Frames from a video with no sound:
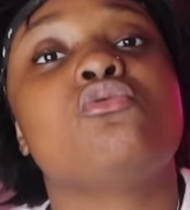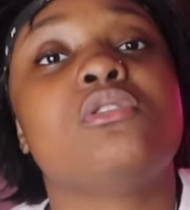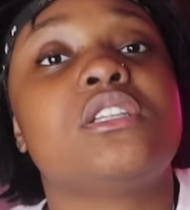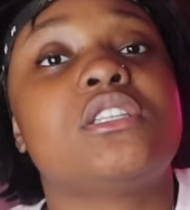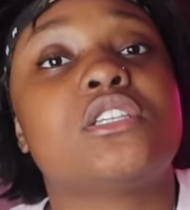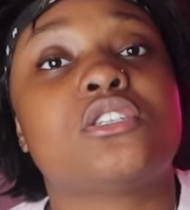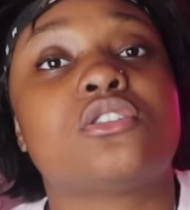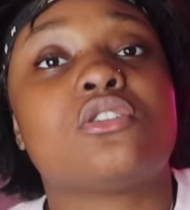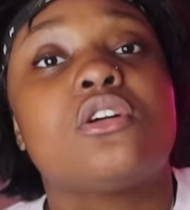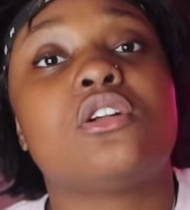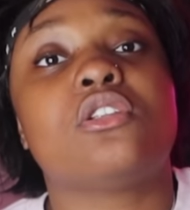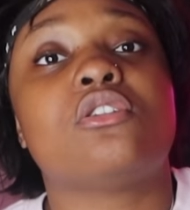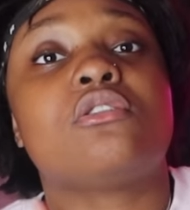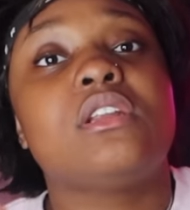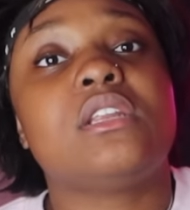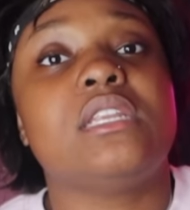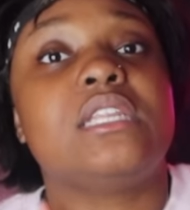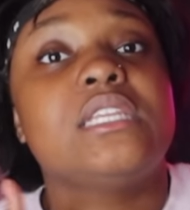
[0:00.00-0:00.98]
You need to start
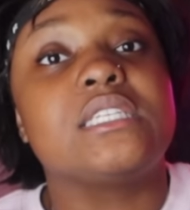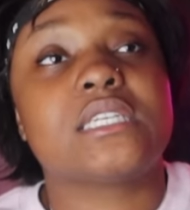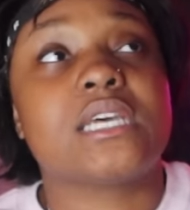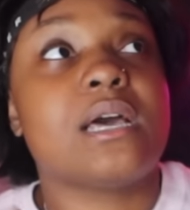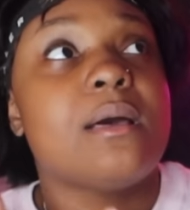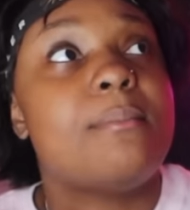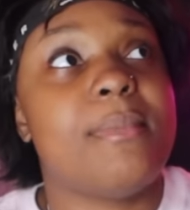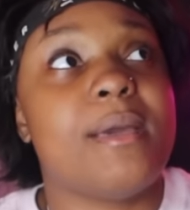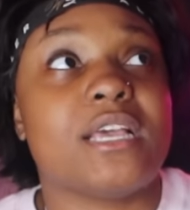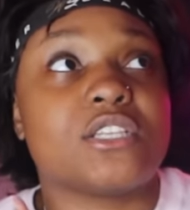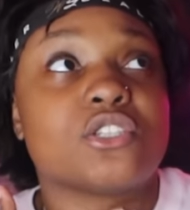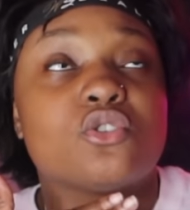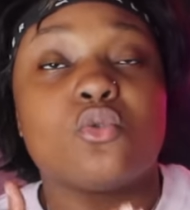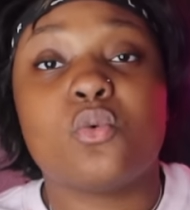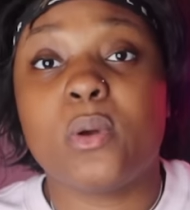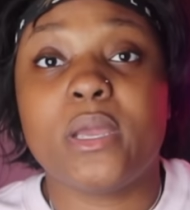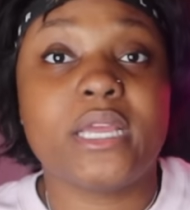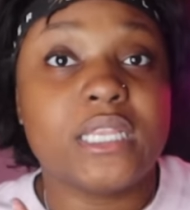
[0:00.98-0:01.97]
learning these
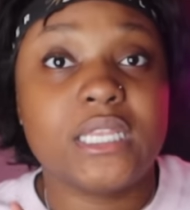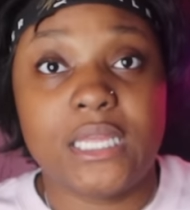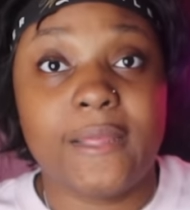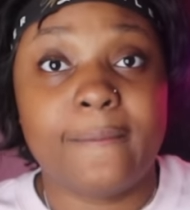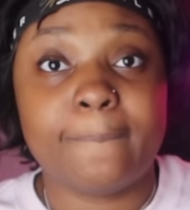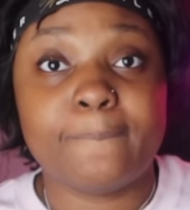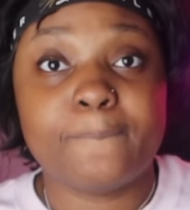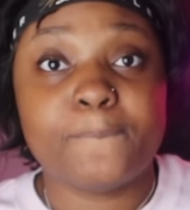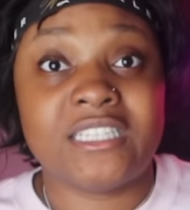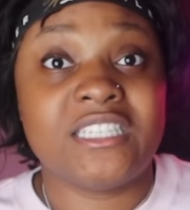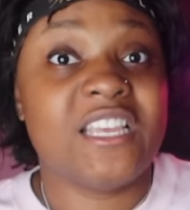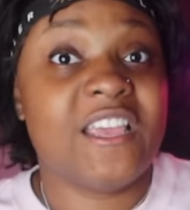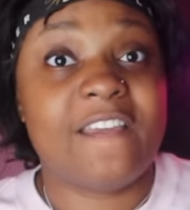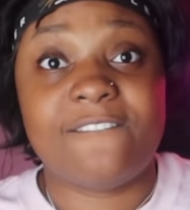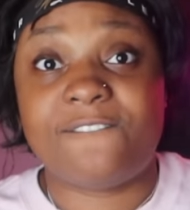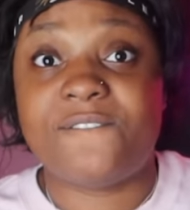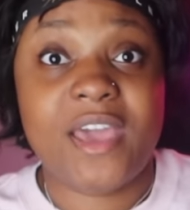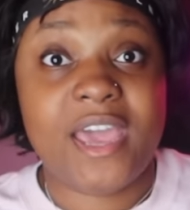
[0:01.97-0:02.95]
comebacks quickly and
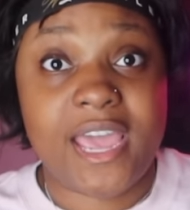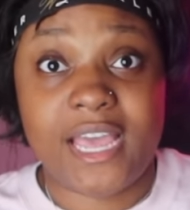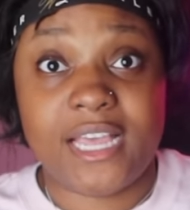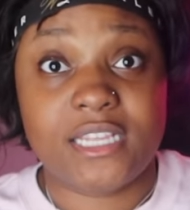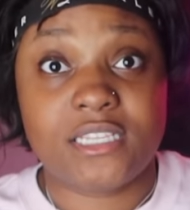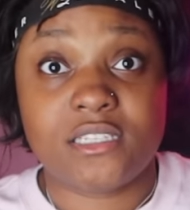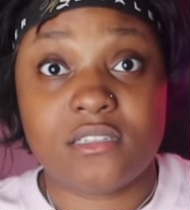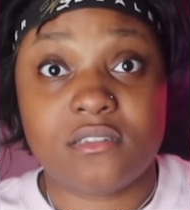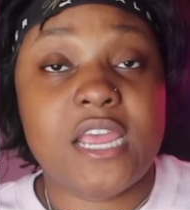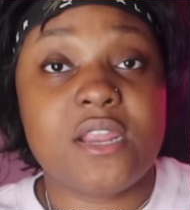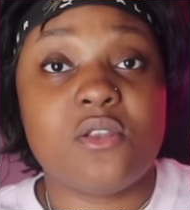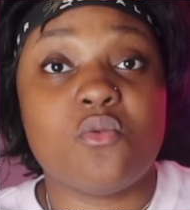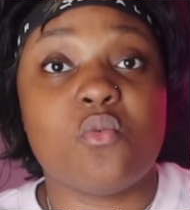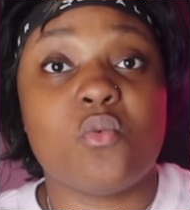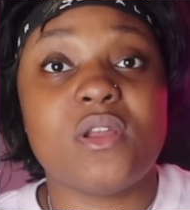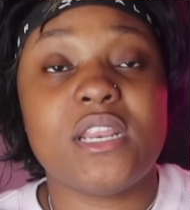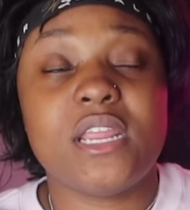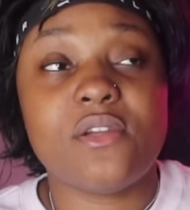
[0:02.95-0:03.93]
say it fast.
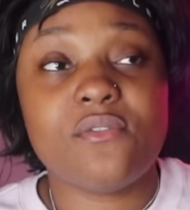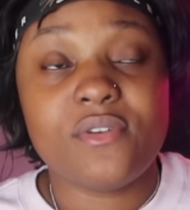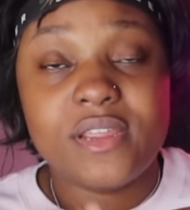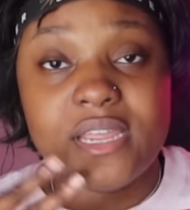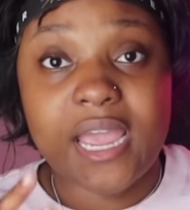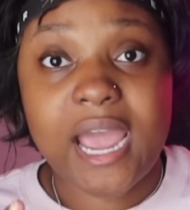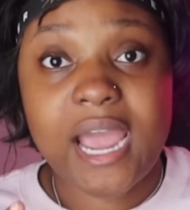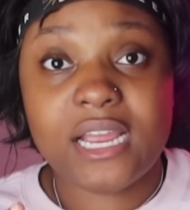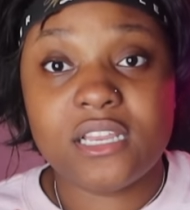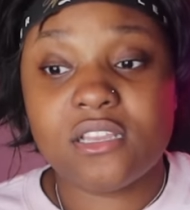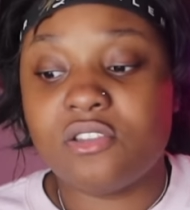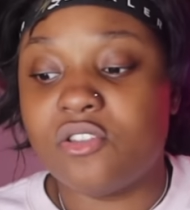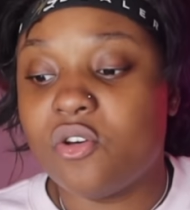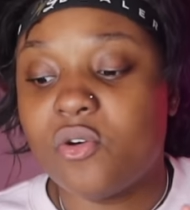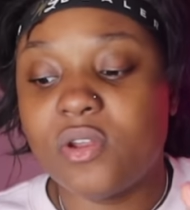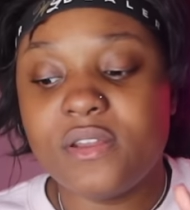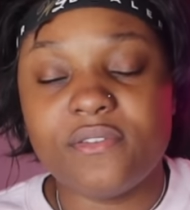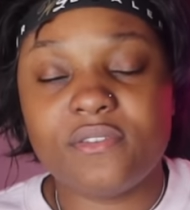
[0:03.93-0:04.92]
And when they react,
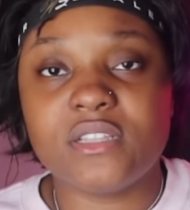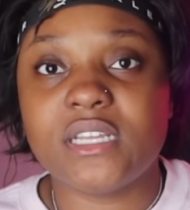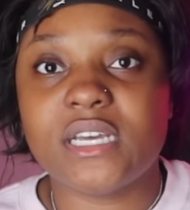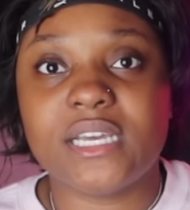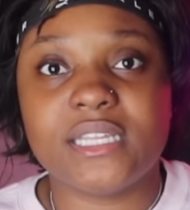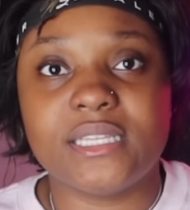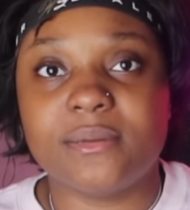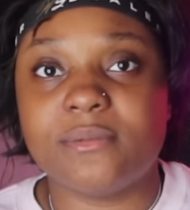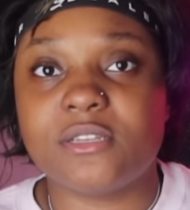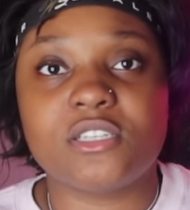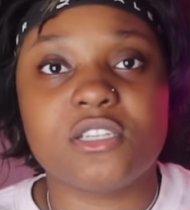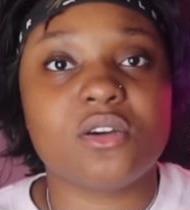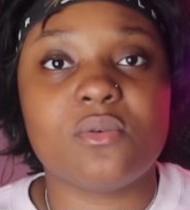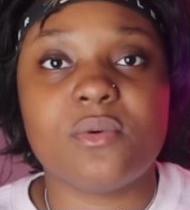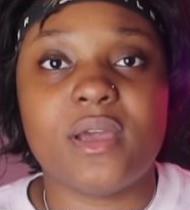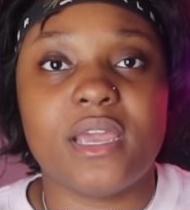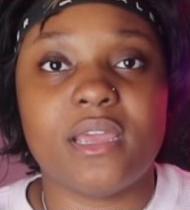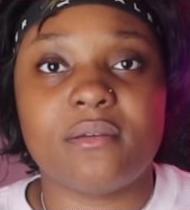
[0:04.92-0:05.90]
don't even look at them. Just
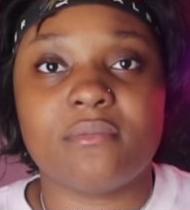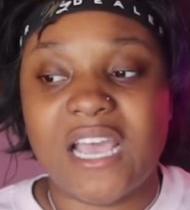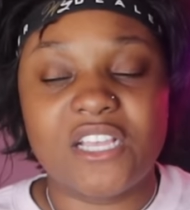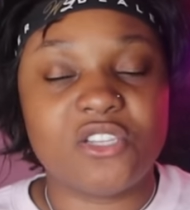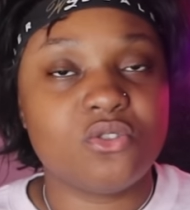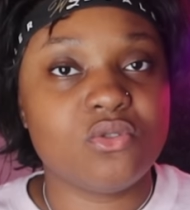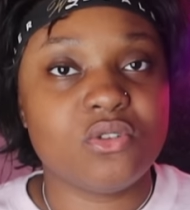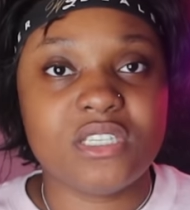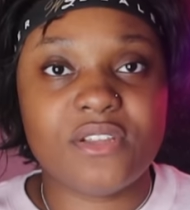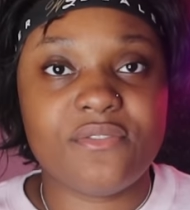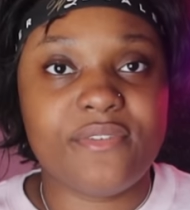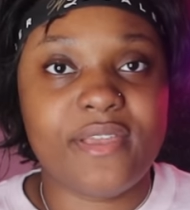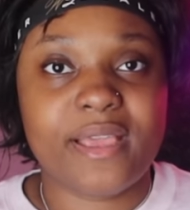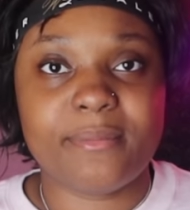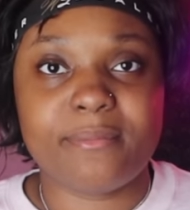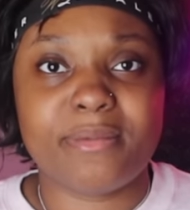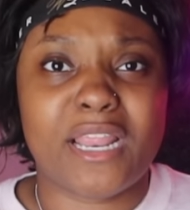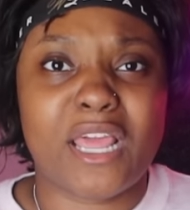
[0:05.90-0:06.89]
look away. As soon as they
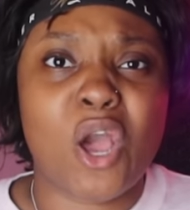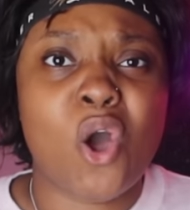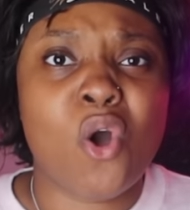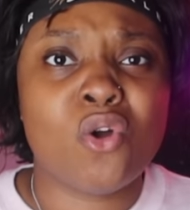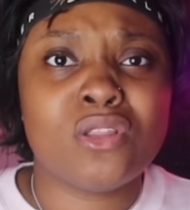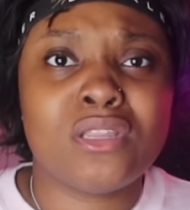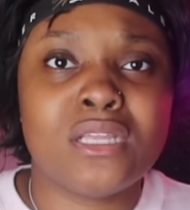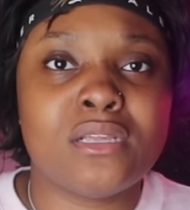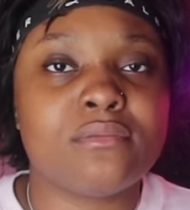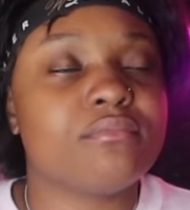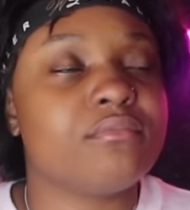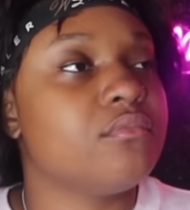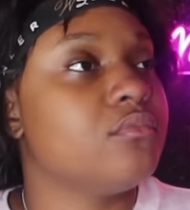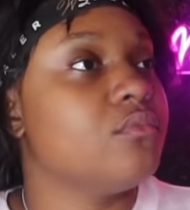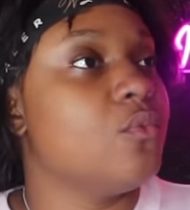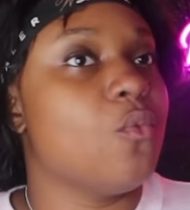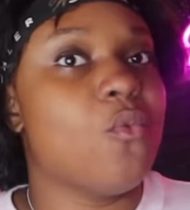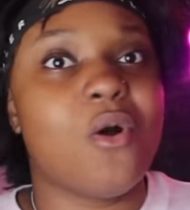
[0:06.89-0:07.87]
react, be like, oh,
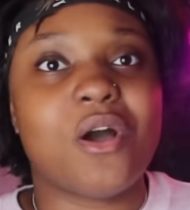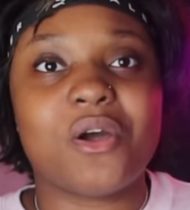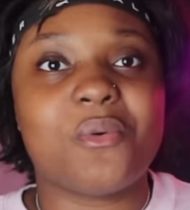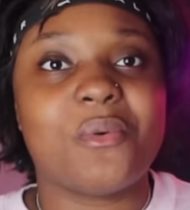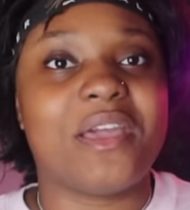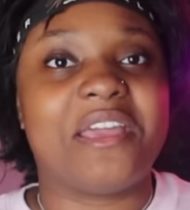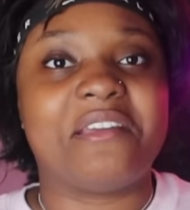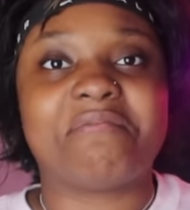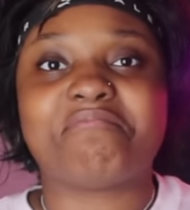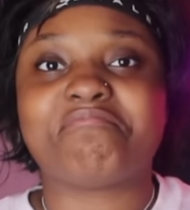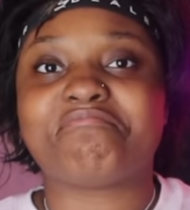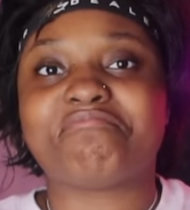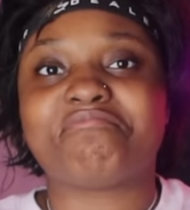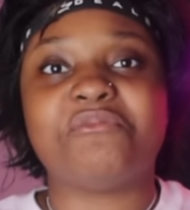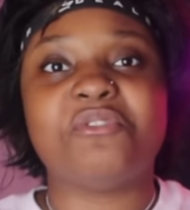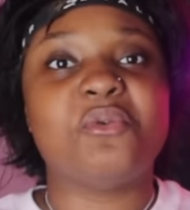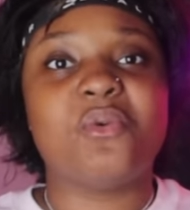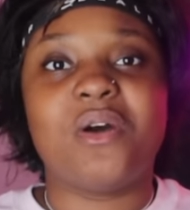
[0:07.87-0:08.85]
walk away.
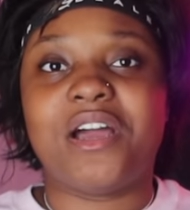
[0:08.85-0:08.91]
You